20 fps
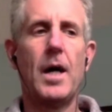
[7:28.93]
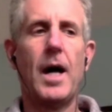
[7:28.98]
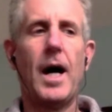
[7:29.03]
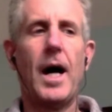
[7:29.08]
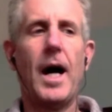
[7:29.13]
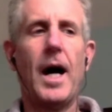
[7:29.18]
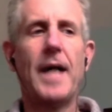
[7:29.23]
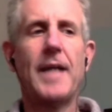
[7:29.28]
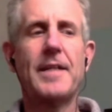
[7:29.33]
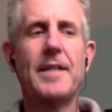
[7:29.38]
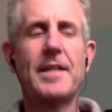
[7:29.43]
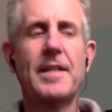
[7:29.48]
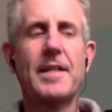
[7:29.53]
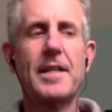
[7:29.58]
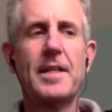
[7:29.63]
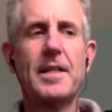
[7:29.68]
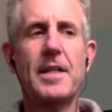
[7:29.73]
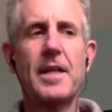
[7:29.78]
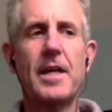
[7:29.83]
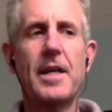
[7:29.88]
I
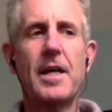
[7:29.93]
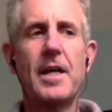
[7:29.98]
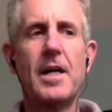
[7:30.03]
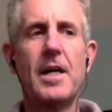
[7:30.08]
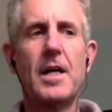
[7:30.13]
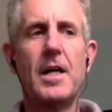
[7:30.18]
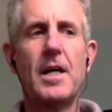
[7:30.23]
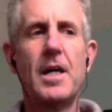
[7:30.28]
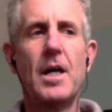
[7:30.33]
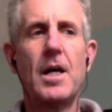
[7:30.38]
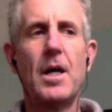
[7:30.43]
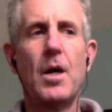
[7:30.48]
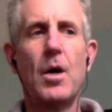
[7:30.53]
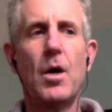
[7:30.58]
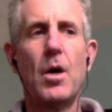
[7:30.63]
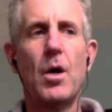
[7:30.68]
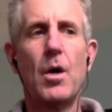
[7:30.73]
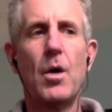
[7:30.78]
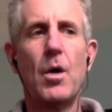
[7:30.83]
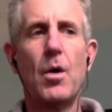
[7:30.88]
did
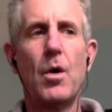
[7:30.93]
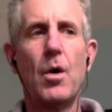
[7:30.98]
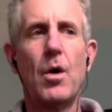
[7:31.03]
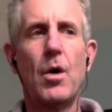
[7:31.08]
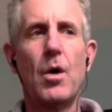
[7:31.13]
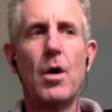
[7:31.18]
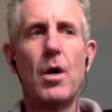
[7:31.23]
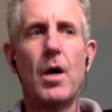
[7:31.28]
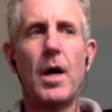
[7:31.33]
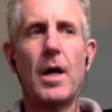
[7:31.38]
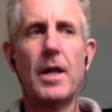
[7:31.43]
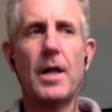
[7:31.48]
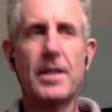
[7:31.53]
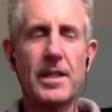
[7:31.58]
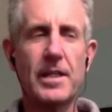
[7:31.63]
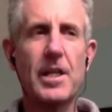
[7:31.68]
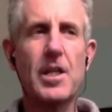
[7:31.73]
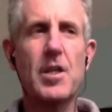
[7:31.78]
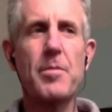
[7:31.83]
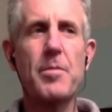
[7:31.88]

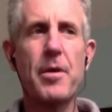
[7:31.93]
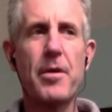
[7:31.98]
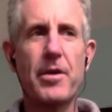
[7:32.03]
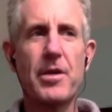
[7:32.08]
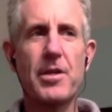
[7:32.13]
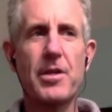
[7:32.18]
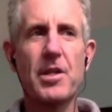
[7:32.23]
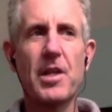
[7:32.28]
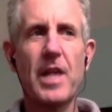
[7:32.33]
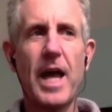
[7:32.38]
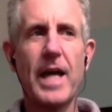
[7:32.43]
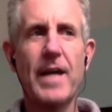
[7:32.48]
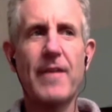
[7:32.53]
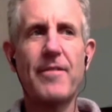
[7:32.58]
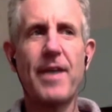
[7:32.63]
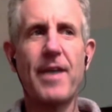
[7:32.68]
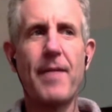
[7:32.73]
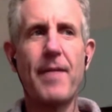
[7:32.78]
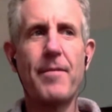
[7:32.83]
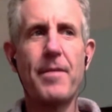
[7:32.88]
experience a lack of
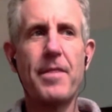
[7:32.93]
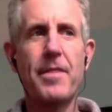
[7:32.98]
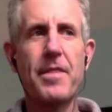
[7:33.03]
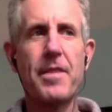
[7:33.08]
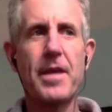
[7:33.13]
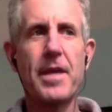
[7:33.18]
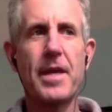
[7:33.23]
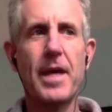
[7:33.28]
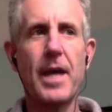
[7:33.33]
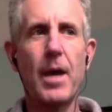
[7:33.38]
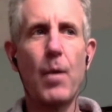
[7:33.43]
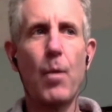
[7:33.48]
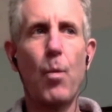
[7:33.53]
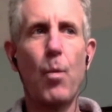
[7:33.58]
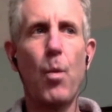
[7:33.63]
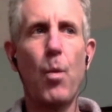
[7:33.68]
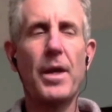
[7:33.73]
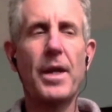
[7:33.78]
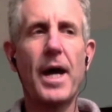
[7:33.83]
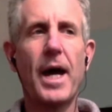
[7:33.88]
empathy.
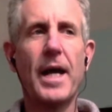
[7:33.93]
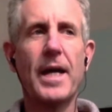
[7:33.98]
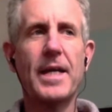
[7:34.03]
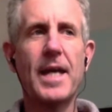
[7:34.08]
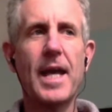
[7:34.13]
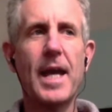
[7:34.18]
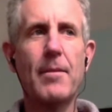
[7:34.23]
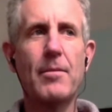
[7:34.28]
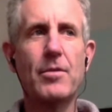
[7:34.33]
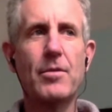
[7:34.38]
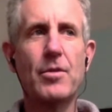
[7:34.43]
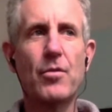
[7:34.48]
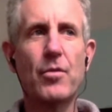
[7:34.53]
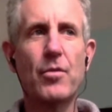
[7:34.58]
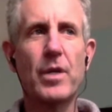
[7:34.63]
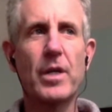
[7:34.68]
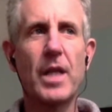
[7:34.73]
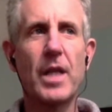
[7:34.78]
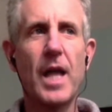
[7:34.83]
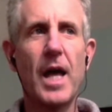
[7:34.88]
What I came to
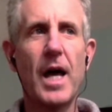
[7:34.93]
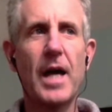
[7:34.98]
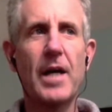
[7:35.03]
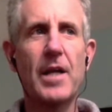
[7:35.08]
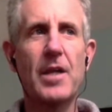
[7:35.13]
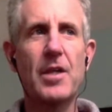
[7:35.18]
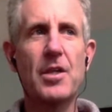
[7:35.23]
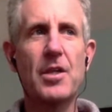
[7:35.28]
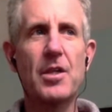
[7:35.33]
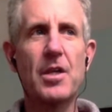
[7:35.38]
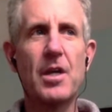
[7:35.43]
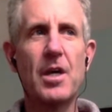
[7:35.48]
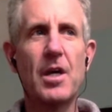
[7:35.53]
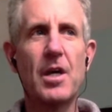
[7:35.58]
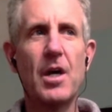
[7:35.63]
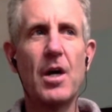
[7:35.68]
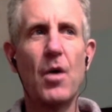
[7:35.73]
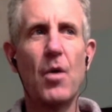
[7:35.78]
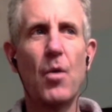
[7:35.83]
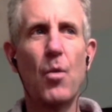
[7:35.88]
realize
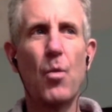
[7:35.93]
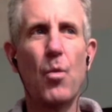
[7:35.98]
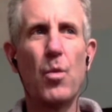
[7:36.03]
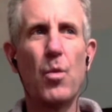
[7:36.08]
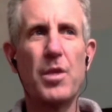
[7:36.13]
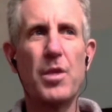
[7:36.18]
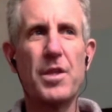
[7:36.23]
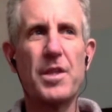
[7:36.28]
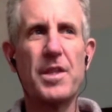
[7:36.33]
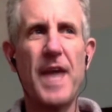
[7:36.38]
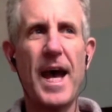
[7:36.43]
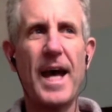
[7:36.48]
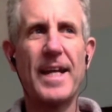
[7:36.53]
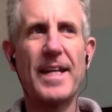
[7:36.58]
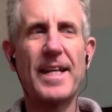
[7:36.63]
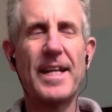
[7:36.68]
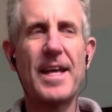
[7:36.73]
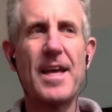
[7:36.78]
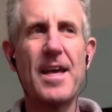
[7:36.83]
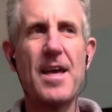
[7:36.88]
was
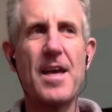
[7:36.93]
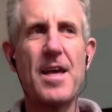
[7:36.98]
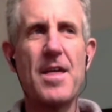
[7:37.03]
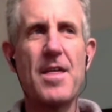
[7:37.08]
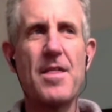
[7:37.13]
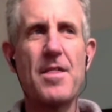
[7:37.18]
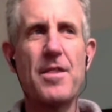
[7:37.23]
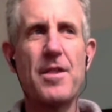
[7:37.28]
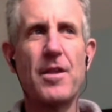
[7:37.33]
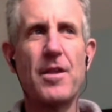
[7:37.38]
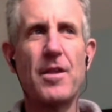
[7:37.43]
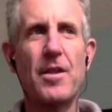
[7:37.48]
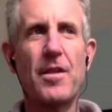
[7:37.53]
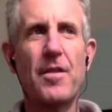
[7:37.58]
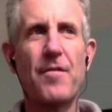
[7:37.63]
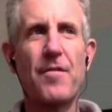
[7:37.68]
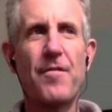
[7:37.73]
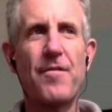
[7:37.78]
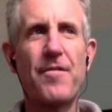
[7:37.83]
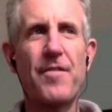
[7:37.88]
that the
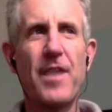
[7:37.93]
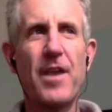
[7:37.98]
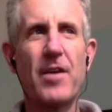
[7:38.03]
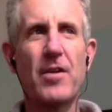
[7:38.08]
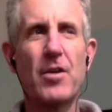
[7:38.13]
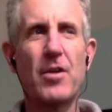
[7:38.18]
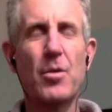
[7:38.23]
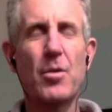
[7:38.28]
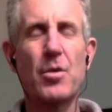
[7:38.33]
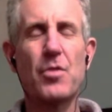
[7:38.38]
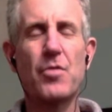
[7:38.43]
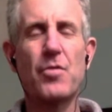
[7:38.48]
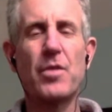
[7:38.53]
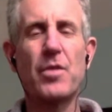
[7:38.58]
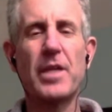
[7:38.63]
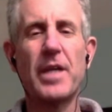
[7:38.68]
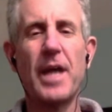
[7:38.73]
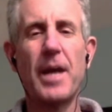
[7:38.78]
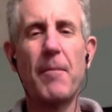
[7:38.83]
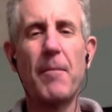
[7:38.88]
failure was
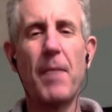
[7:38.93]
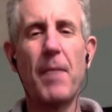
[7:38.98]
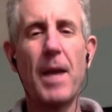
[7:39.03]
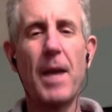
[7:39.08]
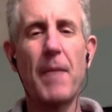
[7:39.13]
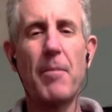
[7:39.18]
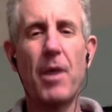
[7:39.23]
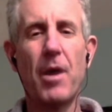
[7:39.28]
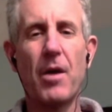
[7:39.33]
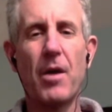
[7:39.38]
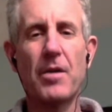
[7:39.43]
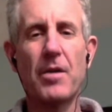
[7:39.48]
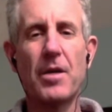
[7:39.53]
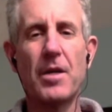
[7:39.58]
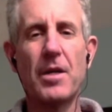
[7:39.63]
really on my part.